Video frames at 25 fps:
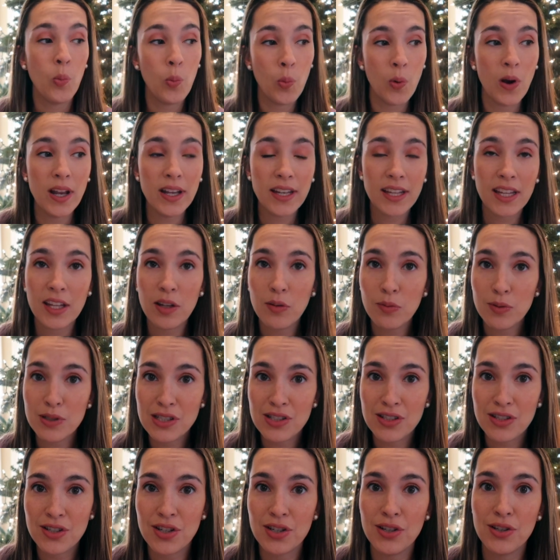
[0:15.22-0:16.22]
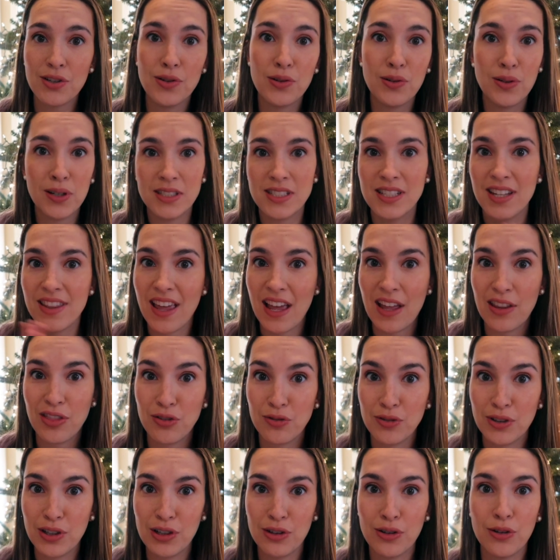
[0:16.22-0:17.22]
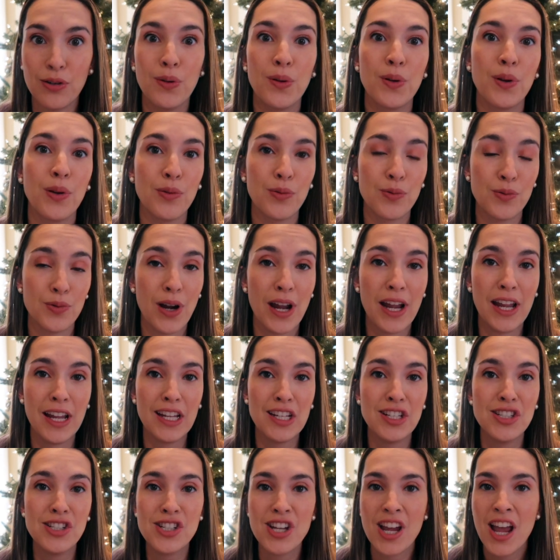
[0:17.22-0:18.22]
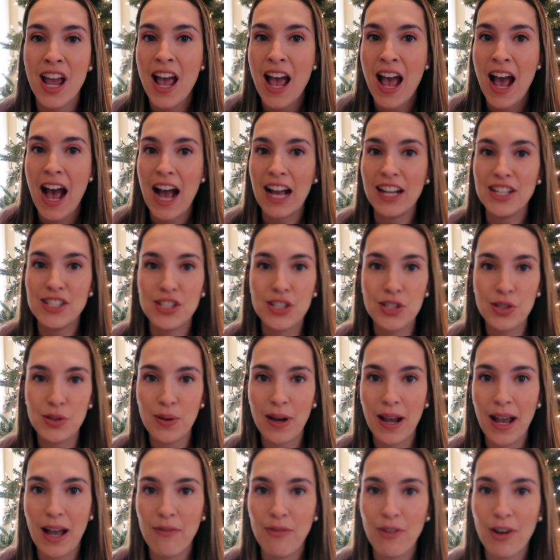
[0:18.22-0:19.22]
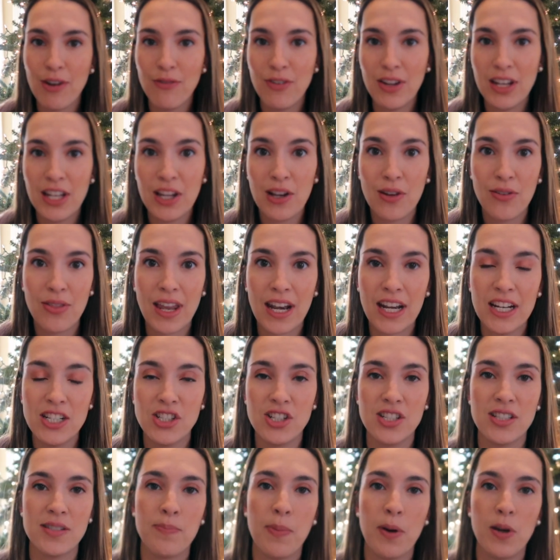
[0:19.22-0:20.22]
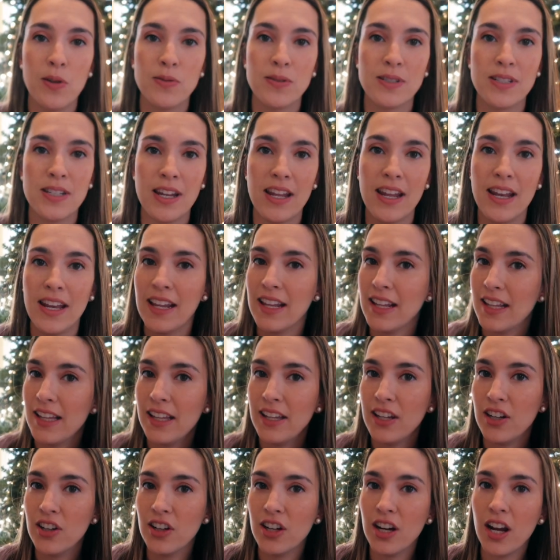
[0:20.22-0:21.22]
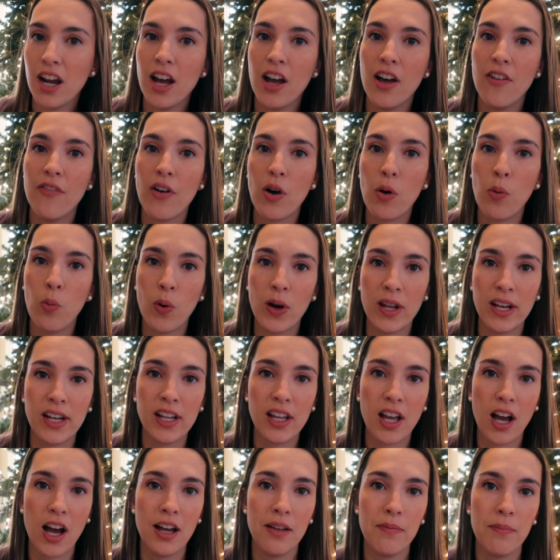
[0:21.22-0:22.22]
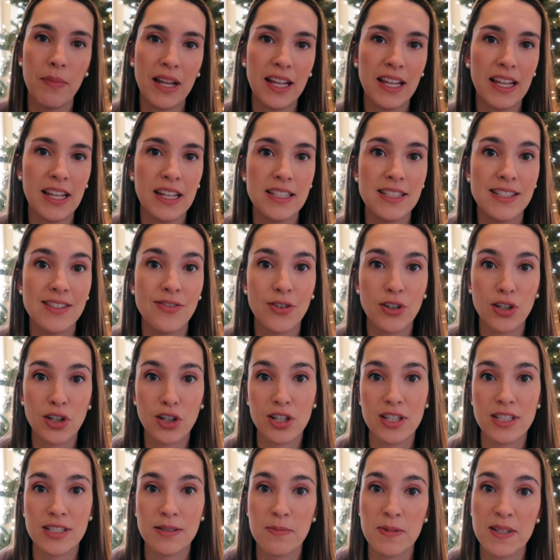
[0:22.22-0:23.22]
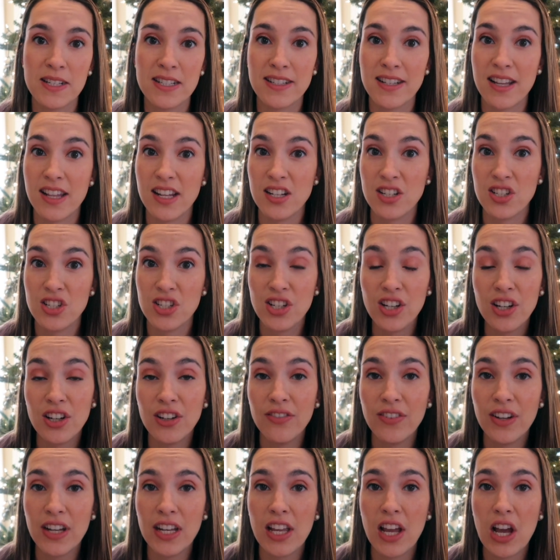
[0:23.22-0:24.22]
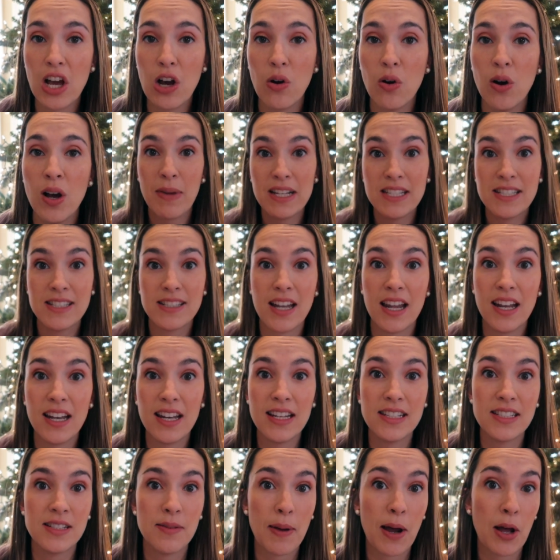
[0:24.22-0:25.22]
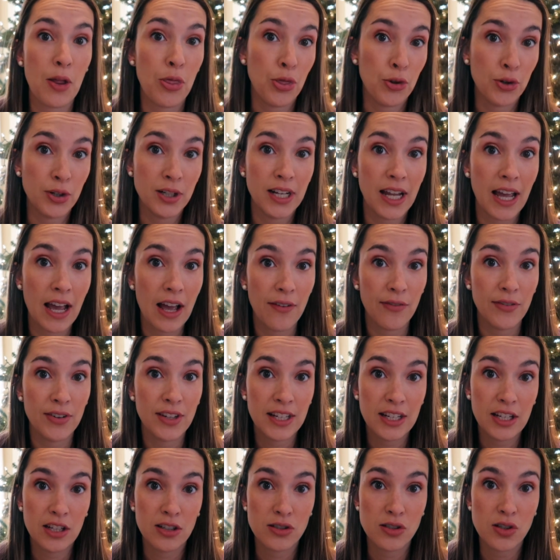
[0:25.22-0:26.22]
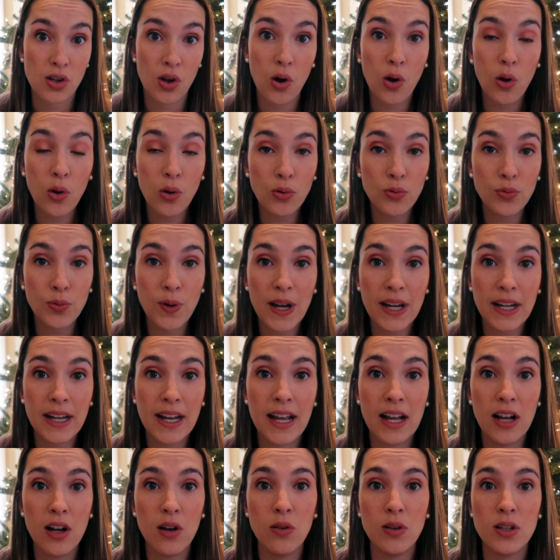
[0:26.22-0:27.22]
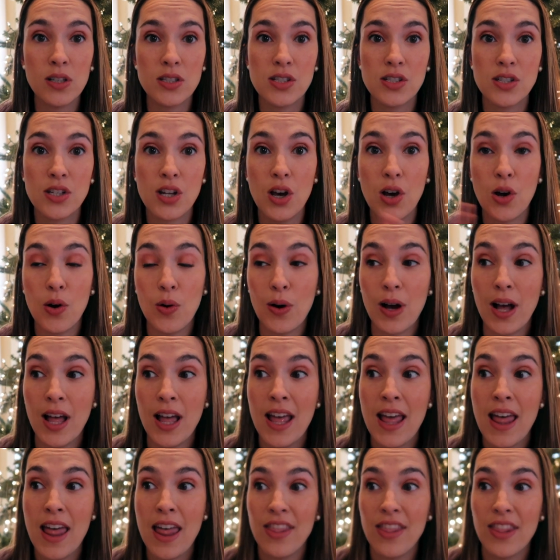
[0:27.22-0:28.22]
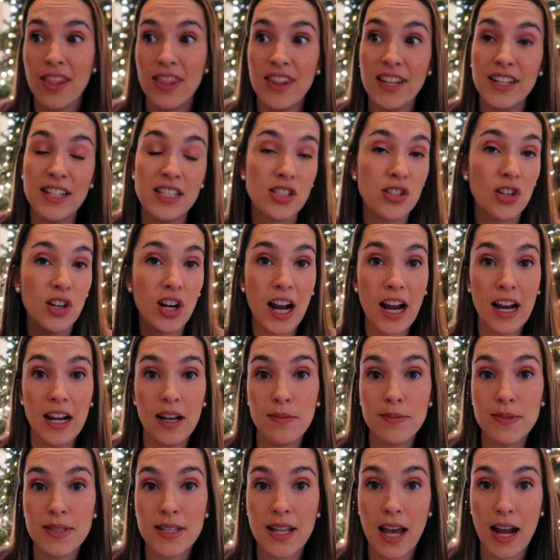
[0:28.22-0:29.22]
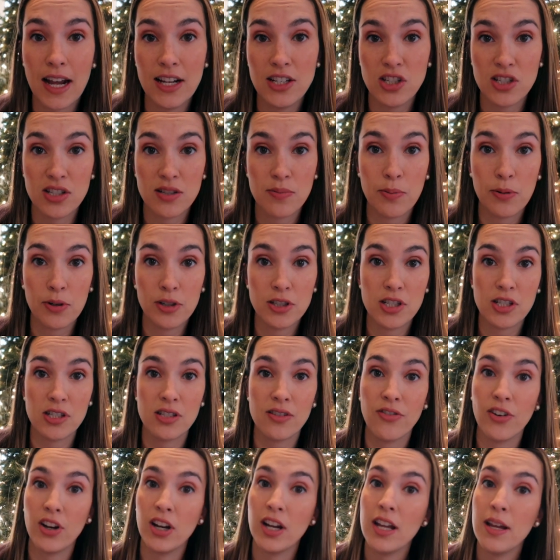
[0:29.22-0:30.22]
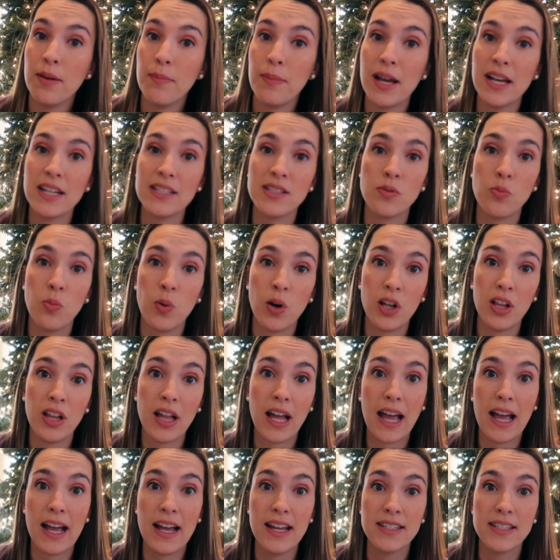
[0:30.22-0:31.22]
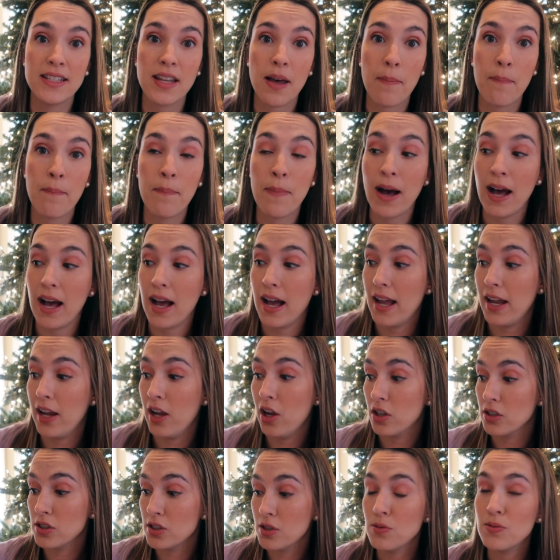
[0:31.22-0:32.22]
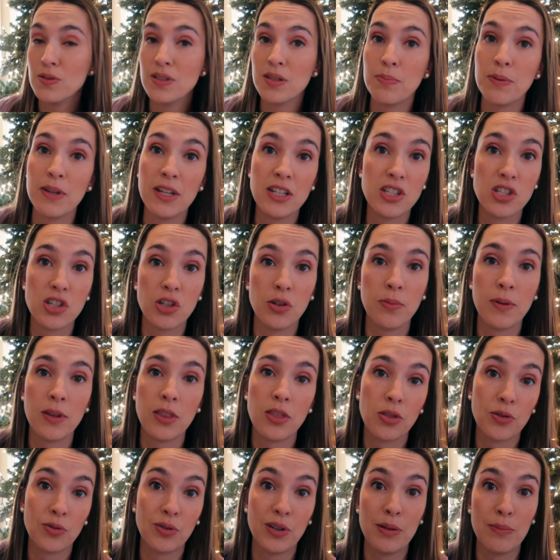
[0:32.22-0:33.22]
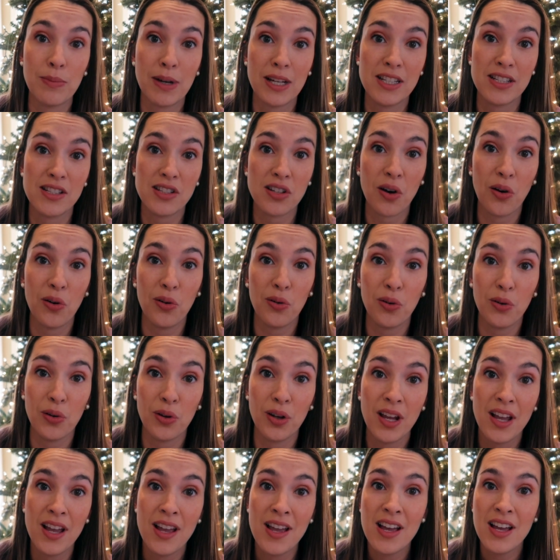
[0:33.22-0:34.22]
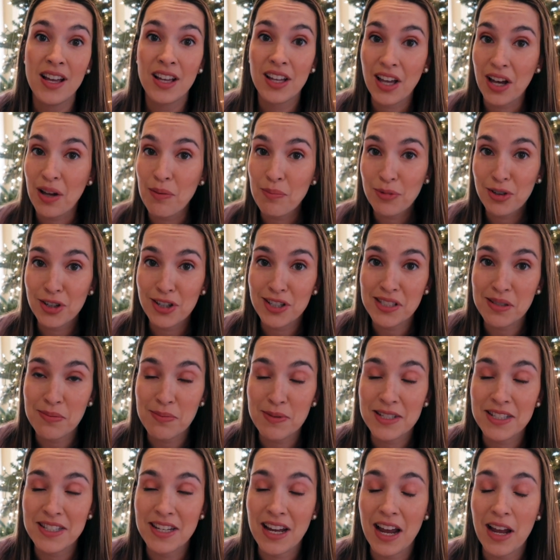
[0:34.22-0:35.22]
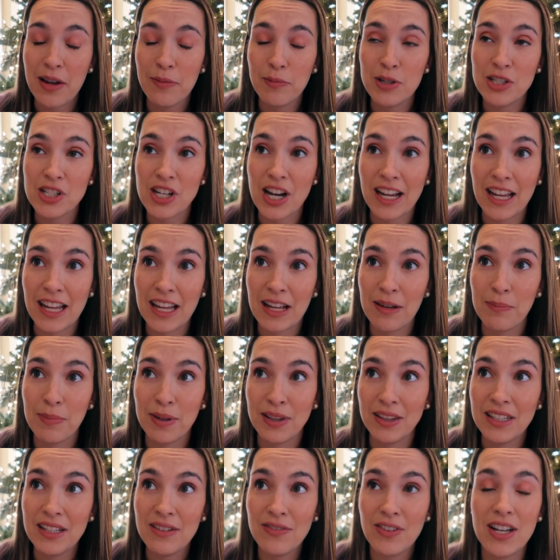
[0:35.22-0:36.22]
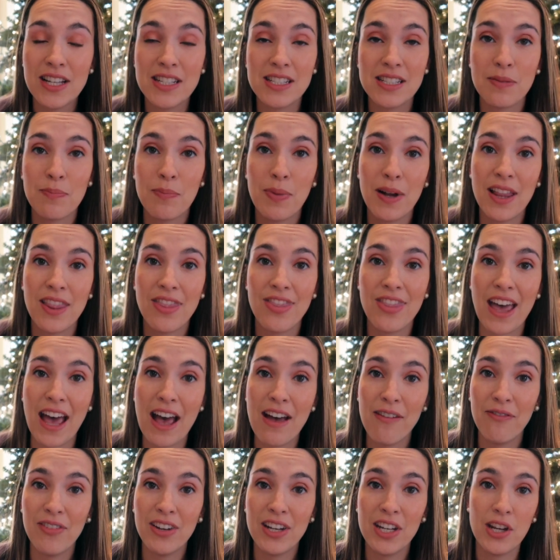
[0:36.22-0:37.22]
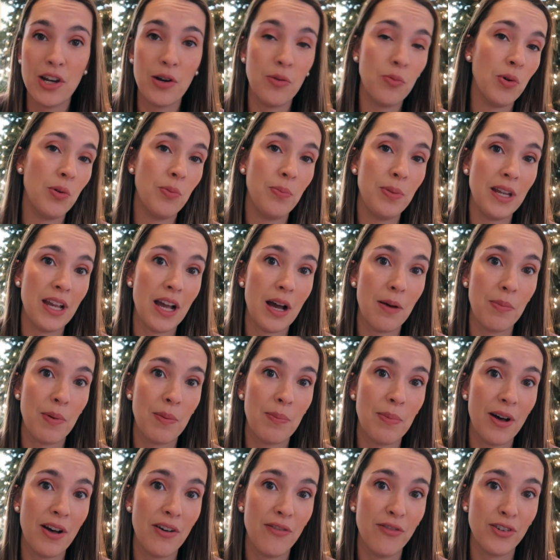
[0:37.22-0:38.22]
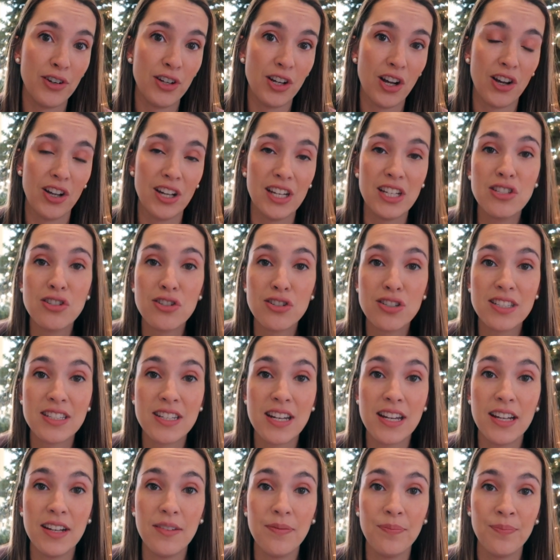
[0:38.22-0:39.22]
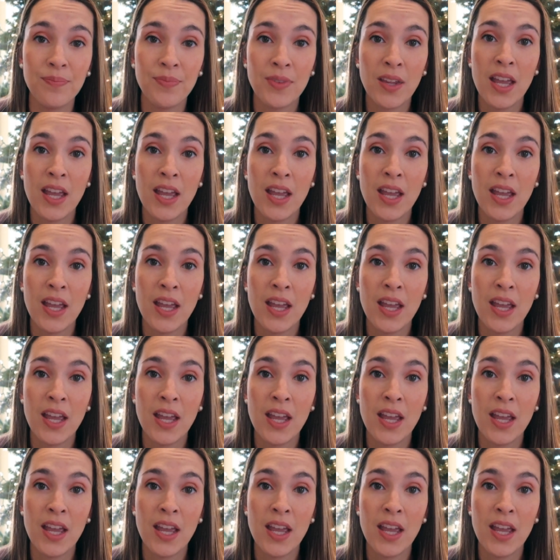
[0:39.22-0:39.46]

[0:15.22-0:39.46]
when he was two to that three-year-old range. I do have a video that I just posted here of what I got my kids for Christmas this year video. My son is about three and a half years old right now, so these are items that I just purchased for him as well as my soon-to-be, she'll be three months old come Christmas time, which I can't believe it, but that video will be up above for y'all interested.